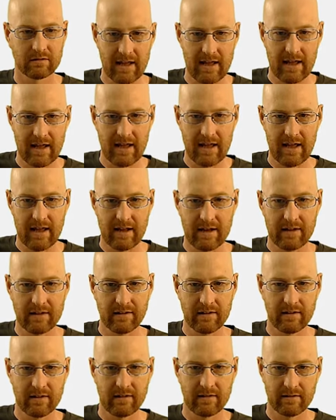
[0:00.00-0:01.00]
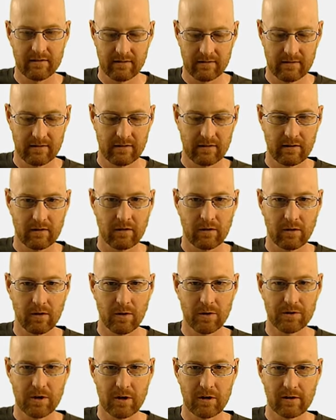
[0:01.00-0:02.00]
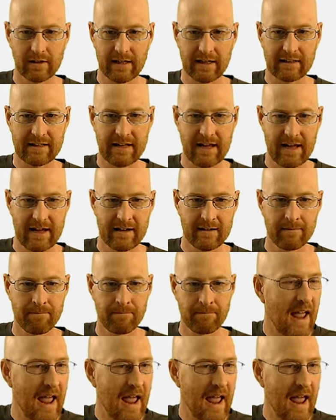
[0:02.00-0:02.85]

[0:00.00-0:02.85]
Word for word: and close our link tag.